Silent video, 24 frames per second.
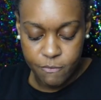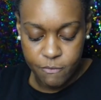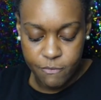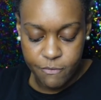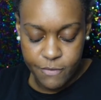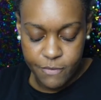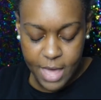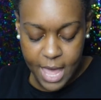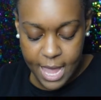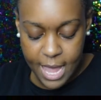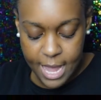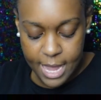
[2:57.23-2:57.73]

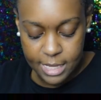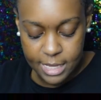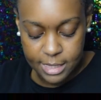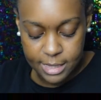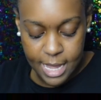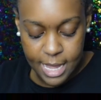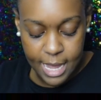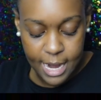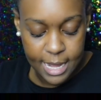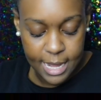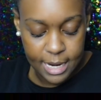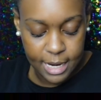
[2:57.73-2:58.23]
that
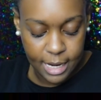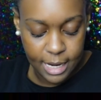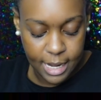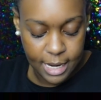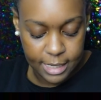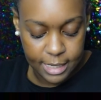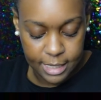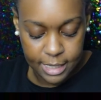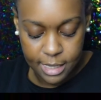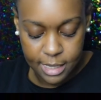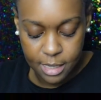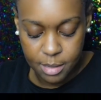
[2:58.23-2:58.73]
had a lot
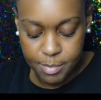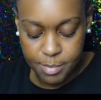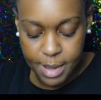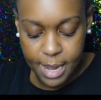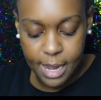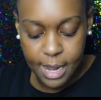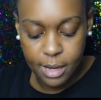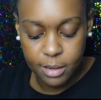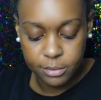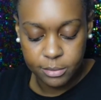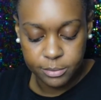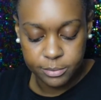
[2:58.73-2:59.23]
of
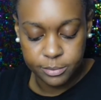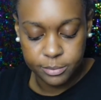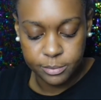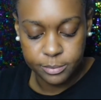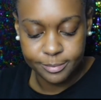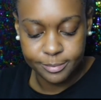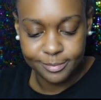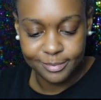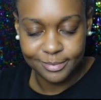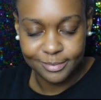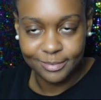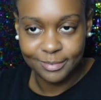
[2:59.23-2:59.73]
kickback.
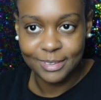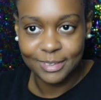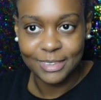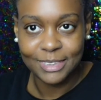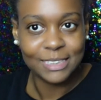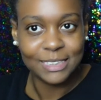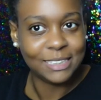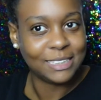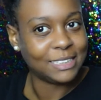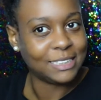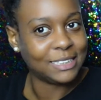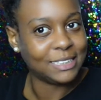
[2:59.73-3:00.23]

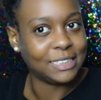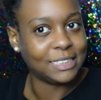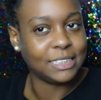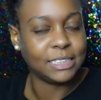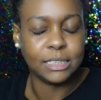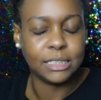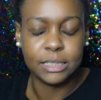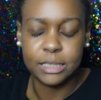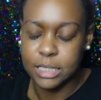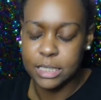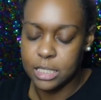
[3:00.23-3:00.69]
A